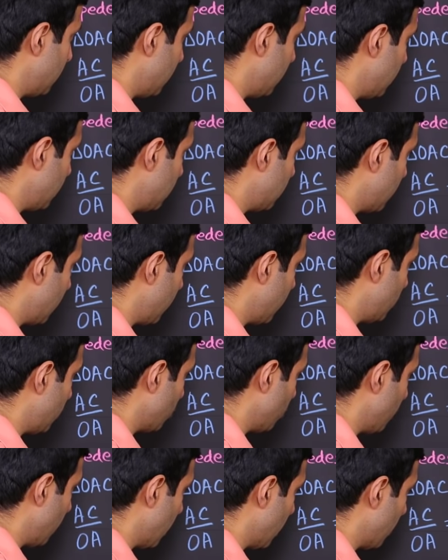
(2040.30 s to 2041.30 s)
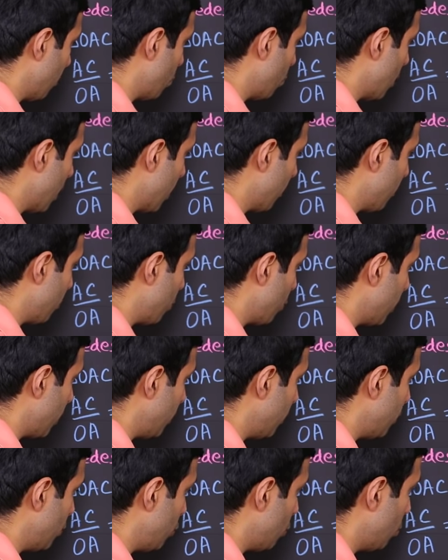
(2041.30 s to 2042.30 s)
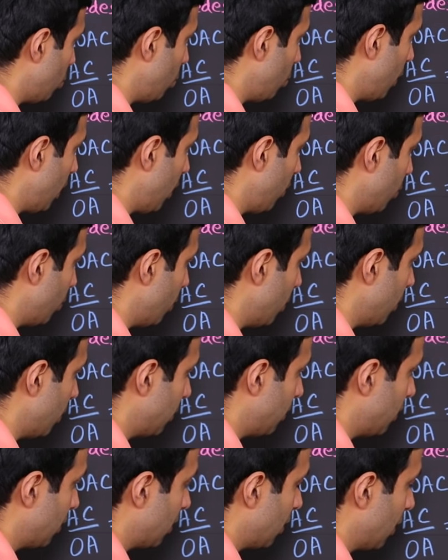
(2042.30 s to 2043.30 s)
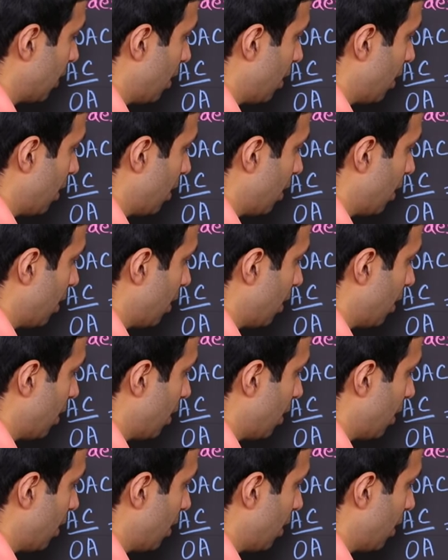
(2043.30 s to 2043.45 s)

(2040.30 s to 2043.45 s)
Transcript: this side, so we have 1.2 equals